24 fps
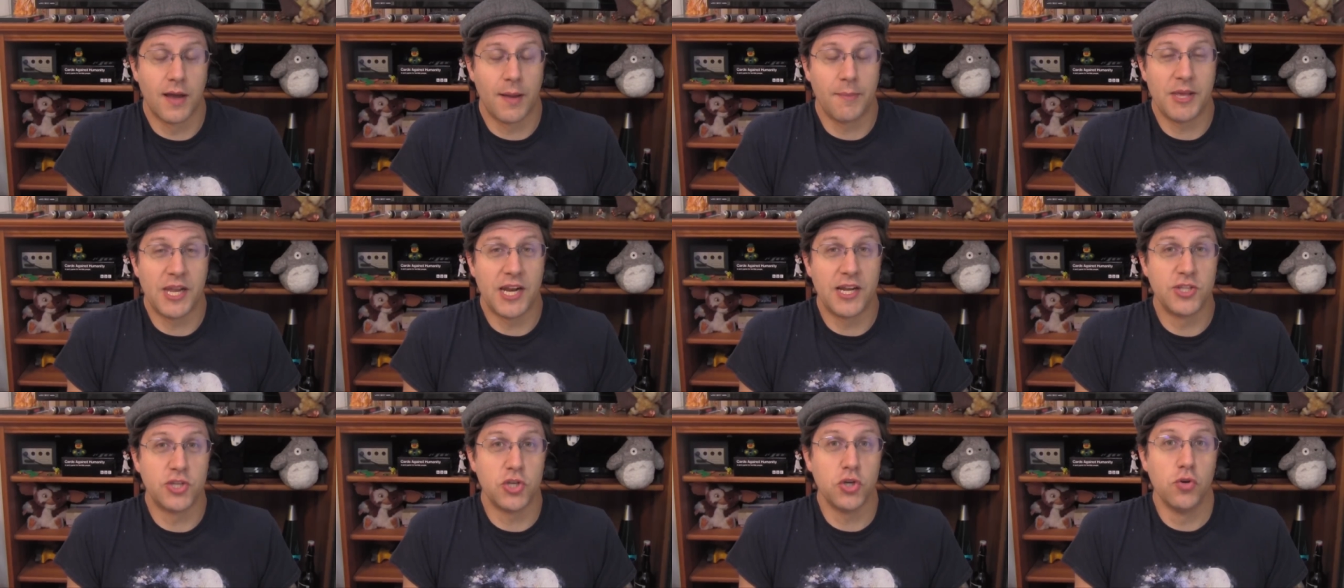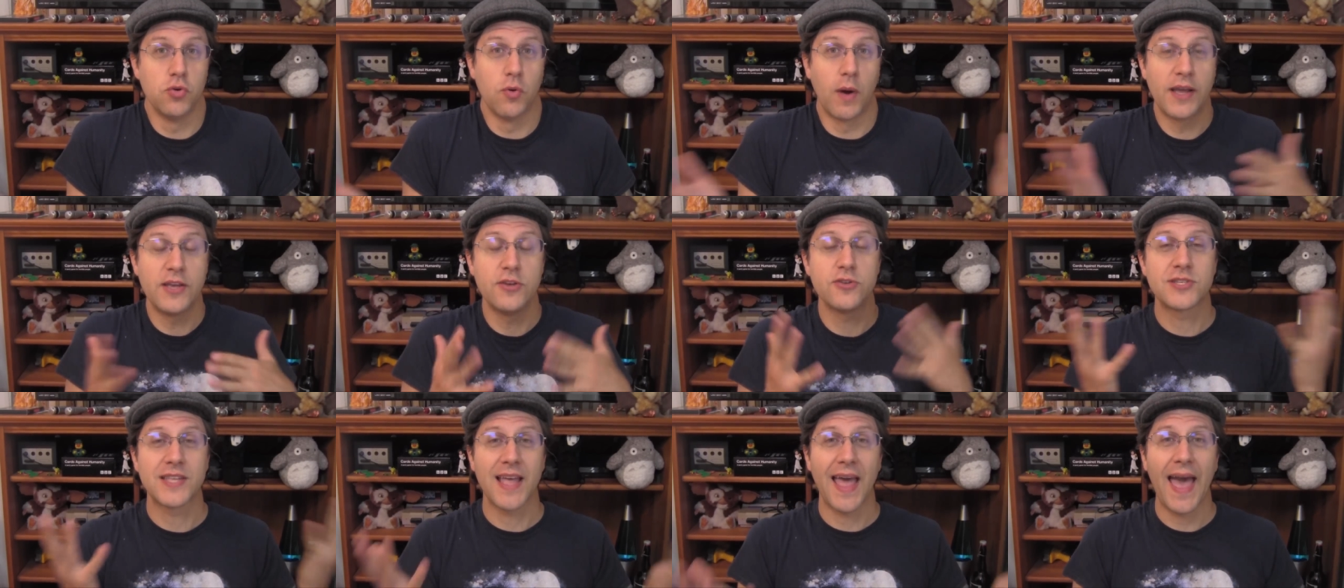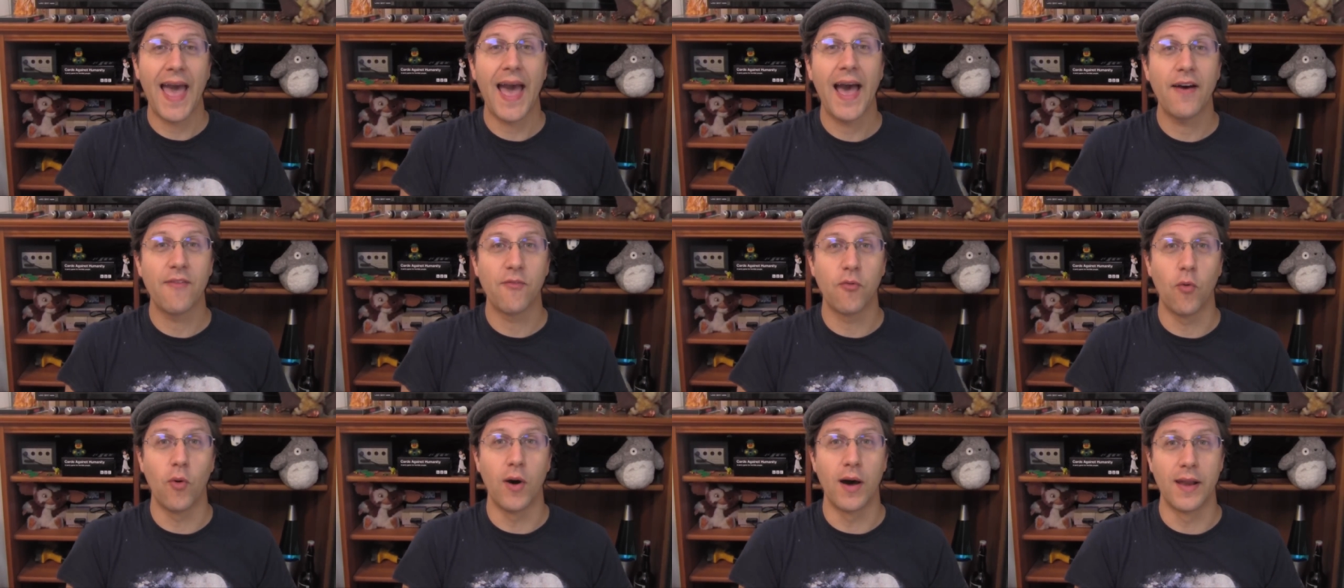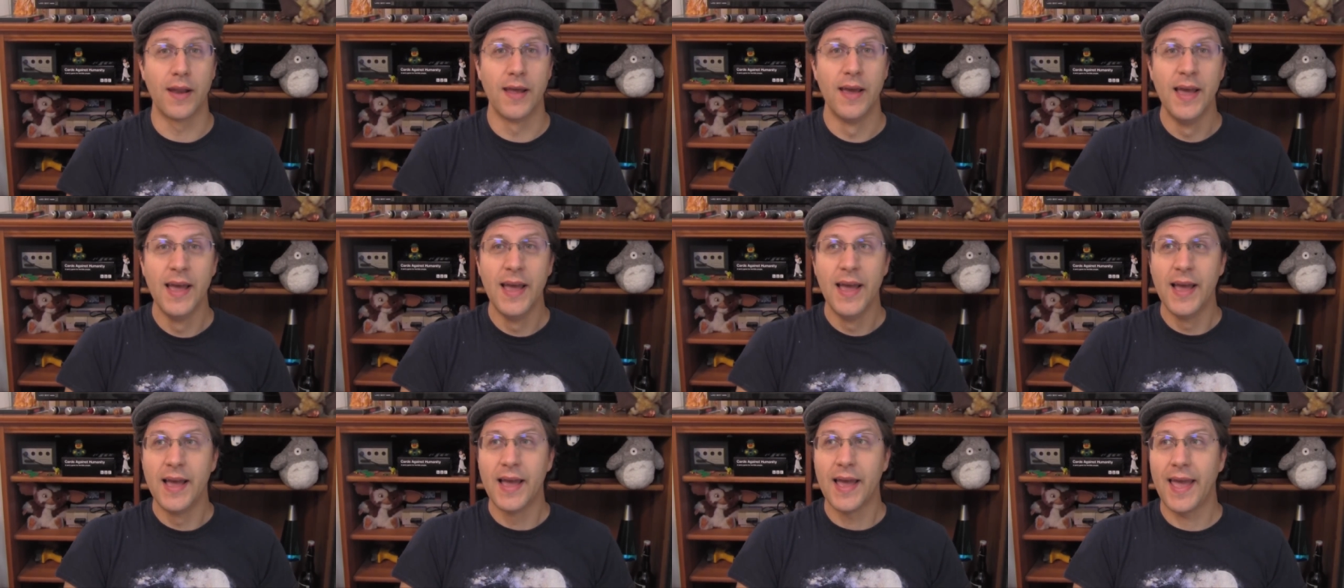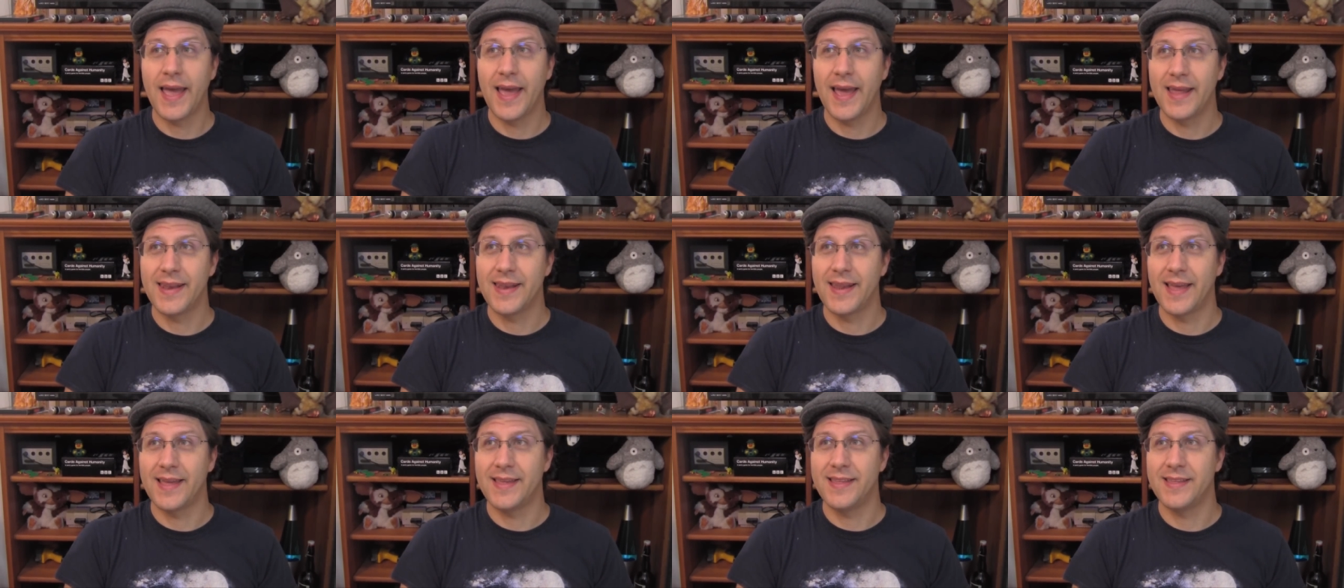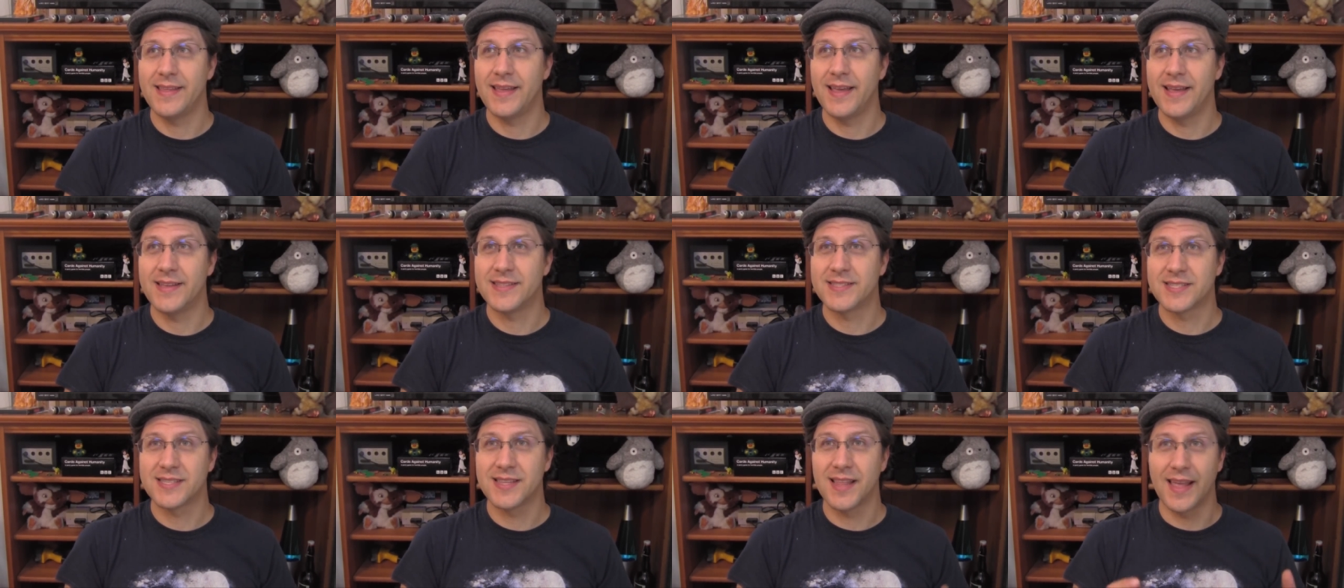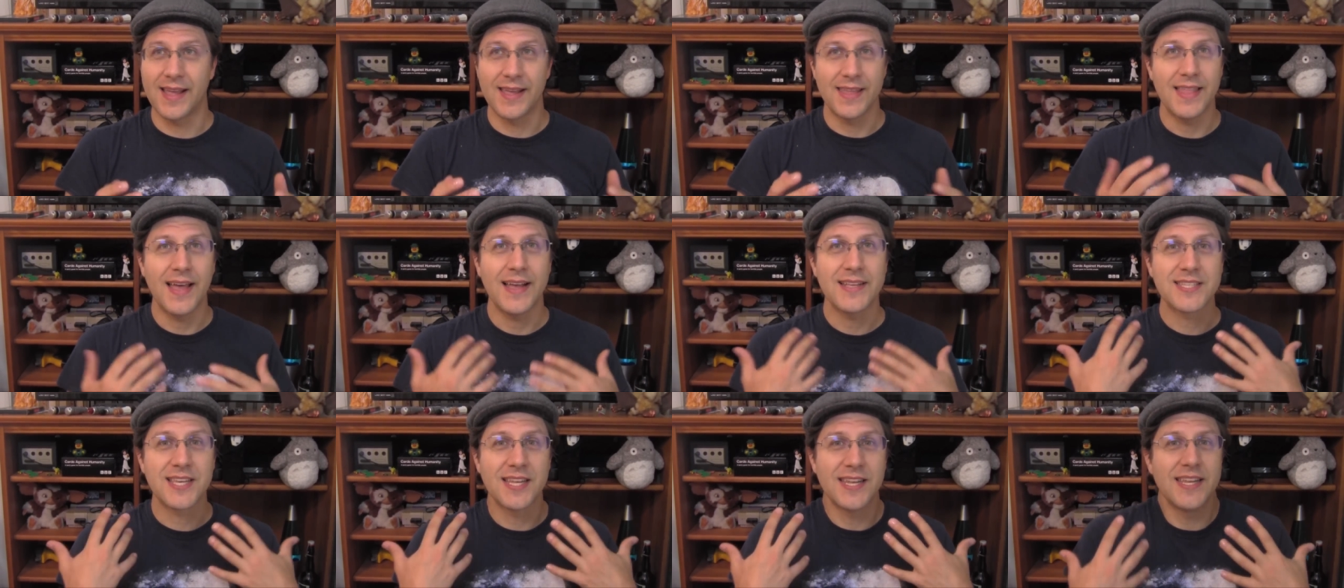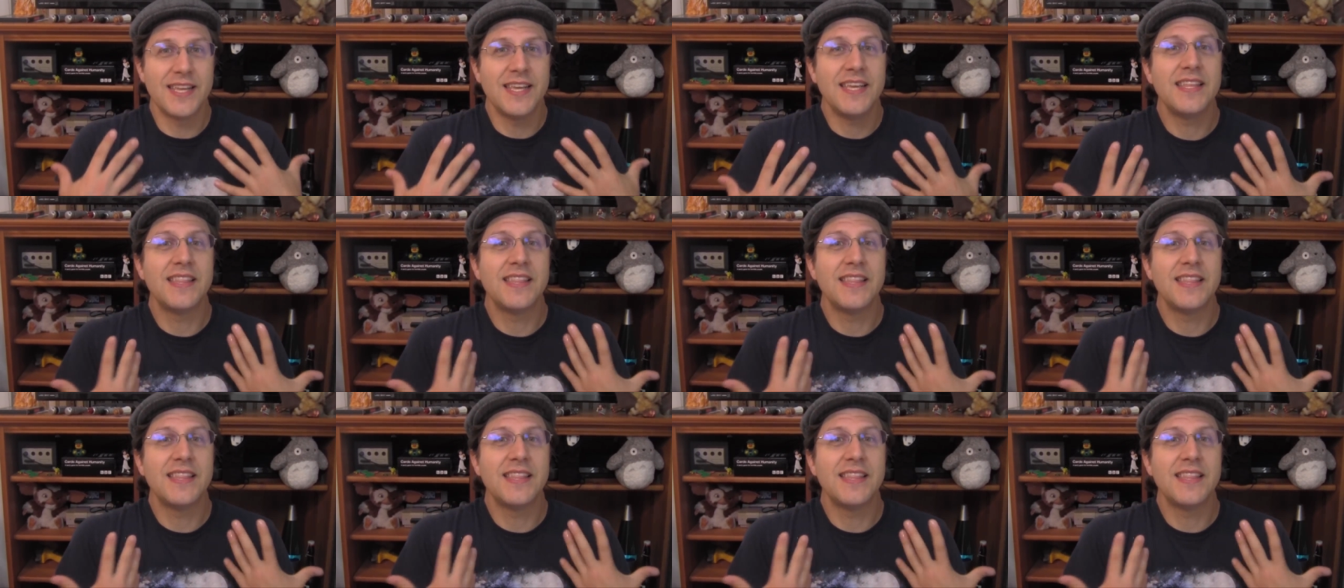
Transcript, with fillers: I mean, I do. I used to have one. And it's like, that's a,